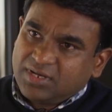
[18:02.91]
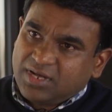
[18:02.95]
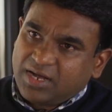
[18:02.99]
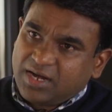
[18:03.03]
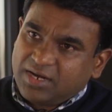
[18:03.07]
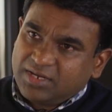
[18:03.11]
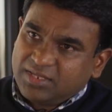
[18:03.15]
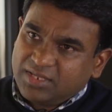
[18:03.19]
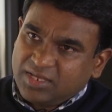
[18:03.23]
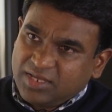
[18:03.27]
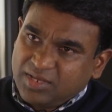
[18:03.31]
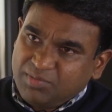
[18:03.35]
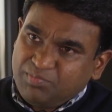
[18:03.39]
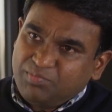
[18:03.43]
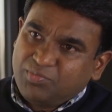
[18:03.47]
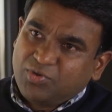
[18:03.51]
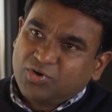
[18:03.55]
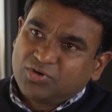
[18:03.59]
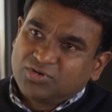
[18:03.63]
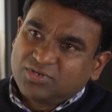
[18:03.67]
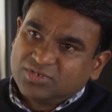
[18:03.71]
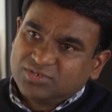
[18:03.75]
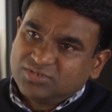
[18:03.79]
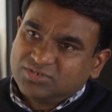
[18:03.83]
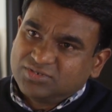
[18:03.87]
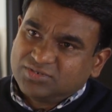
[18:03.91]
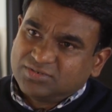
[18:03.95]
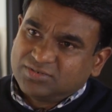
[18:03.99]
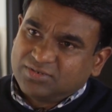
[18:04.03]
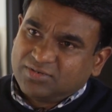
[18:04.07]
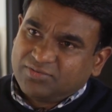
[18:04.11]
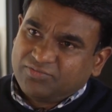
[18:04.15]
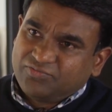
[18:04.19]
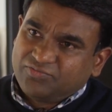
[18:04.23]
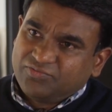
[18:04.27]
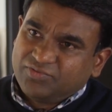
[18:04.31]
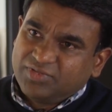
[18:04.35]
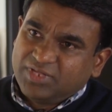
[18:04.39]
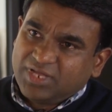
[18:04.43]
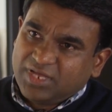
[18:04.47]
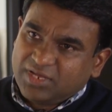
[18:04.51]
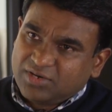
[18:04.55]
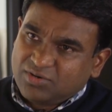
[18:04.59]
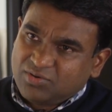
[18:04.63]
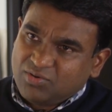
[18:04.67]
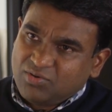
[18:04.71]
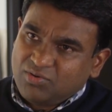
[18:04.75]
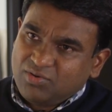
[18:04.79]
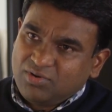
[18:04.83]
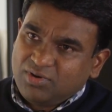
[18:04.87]
and the importance of their
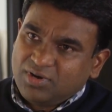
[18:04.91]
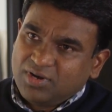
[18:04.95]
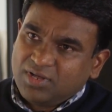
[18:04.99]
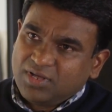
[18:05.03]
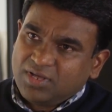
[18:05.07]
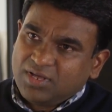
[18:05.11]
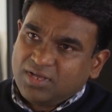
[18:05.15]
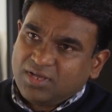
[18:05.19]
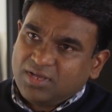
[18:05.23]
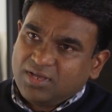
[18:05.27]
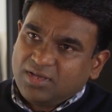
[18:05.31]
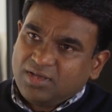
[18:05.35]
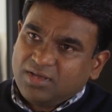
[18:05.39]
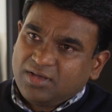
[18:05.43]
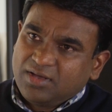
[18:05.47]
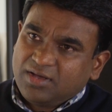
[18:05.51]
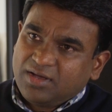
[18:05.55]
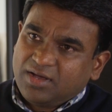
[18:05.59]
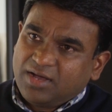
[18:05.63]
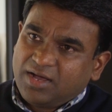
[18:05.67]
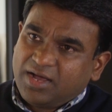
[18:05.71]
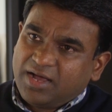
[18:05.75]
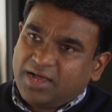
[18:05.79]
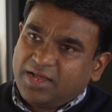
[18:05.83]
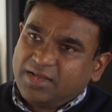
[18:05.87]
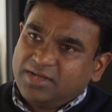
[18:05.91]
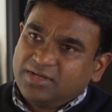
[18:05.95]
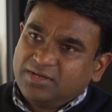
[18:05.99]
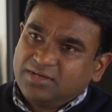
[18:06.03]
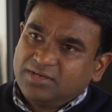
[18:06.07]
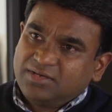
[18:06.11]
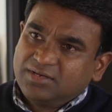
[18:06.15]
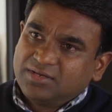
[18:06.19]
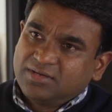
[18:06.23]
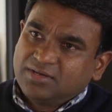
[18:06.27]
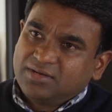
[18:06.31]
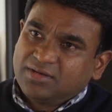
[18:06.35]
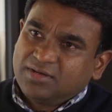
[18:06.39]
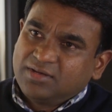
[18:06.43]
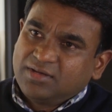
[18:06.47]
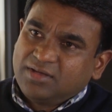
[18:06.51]
role and uh,